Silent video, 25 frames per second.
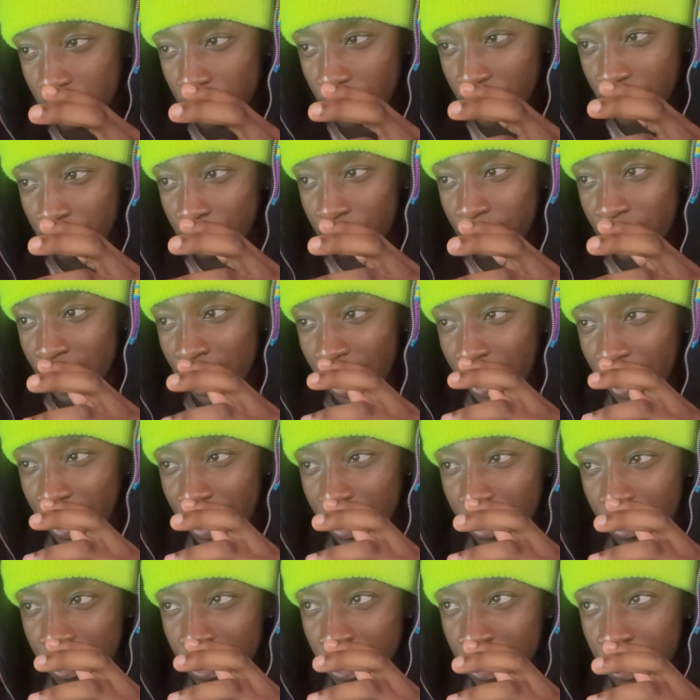with the black
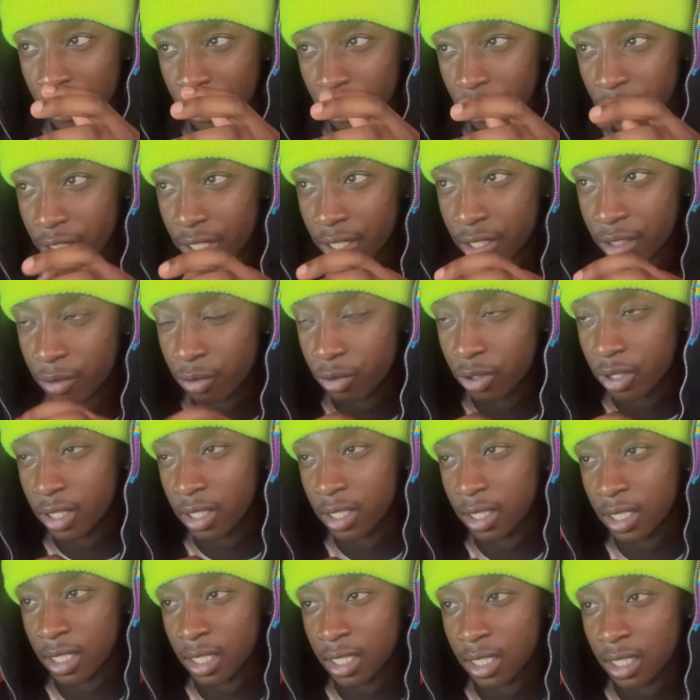distressed real
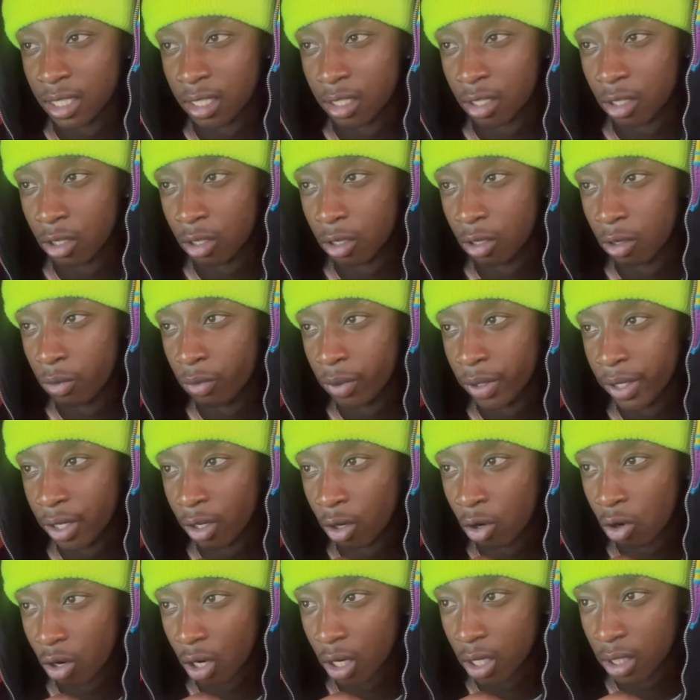jeans on with the
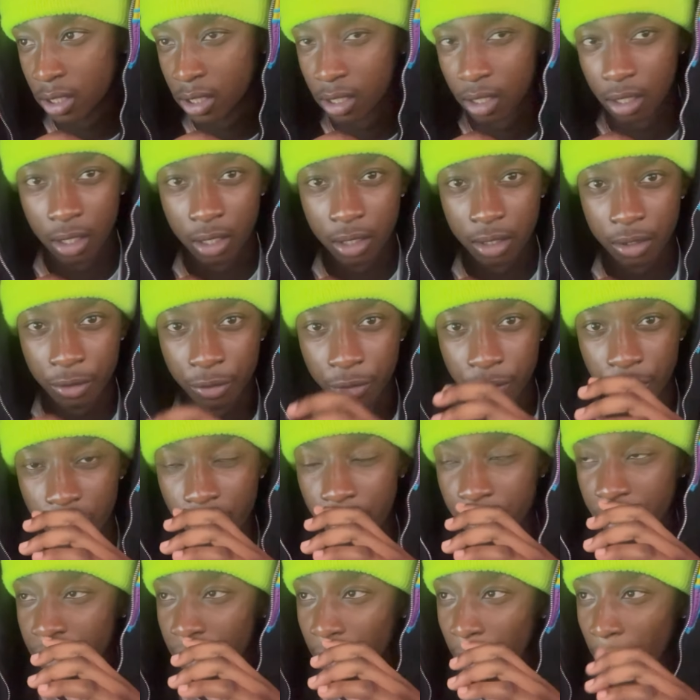crop top, you feel
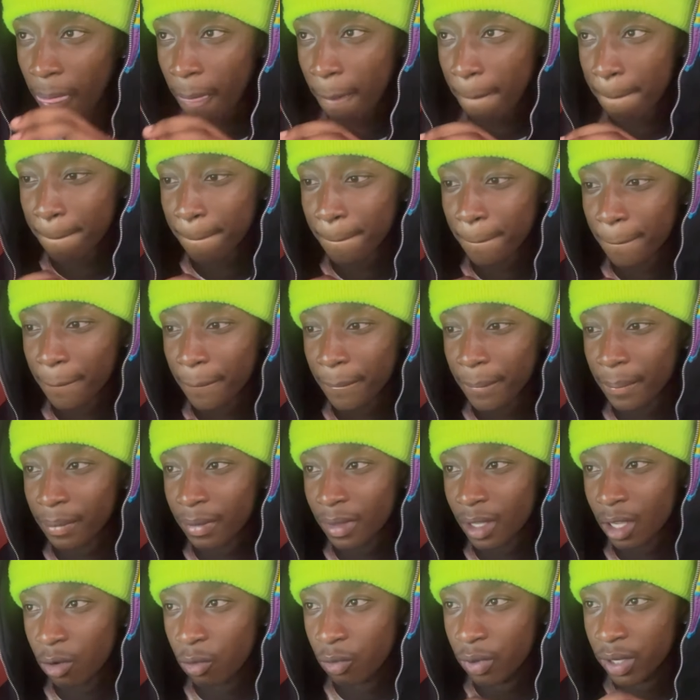me?
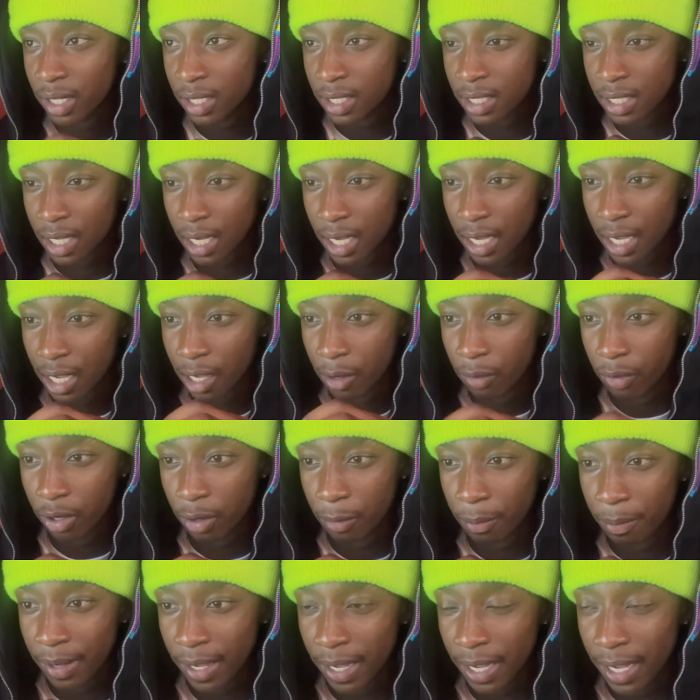With the chain, with
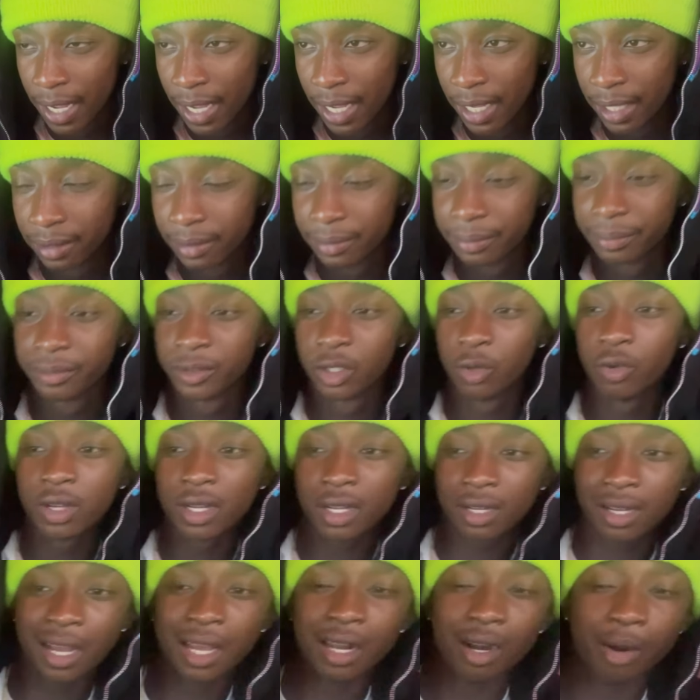the bag.
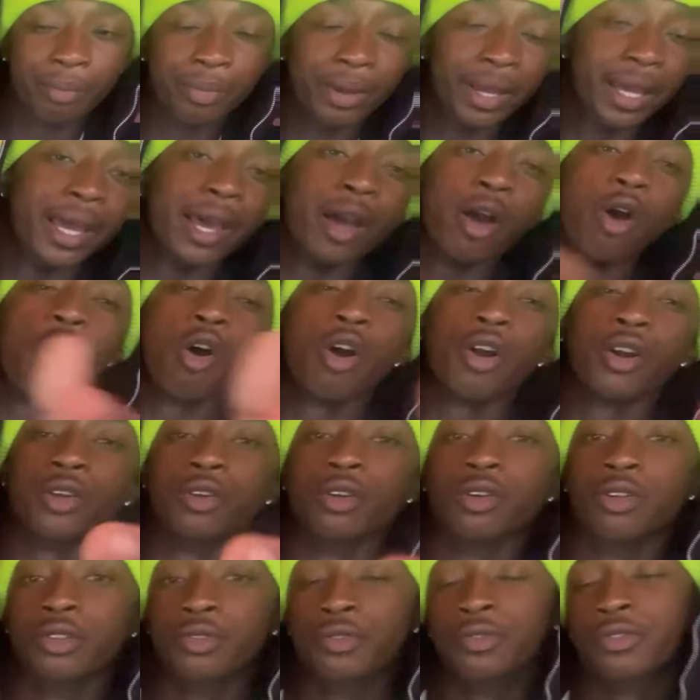What kind of bag are
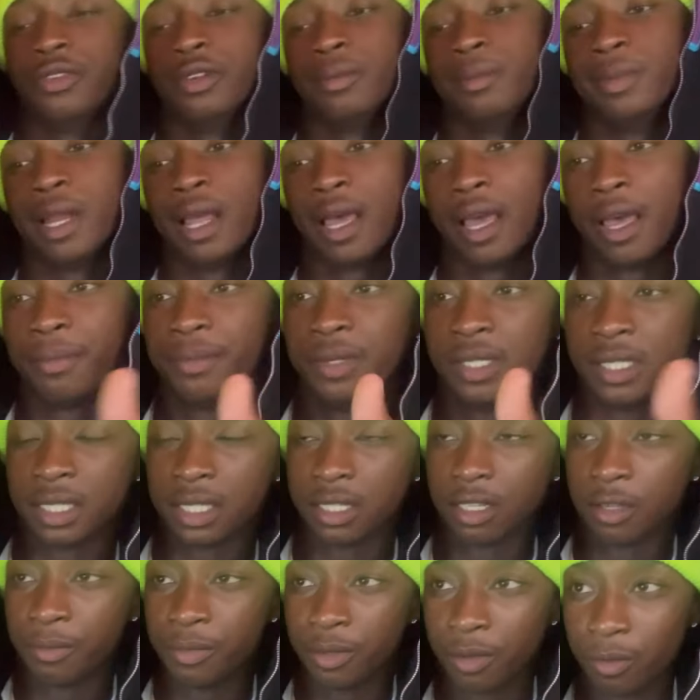them, you feel me? Like, I be
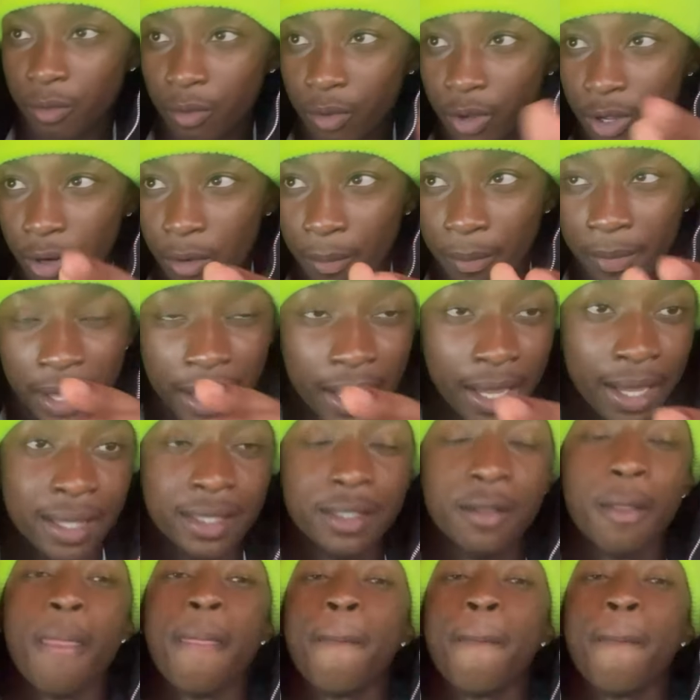seeing people with them bags.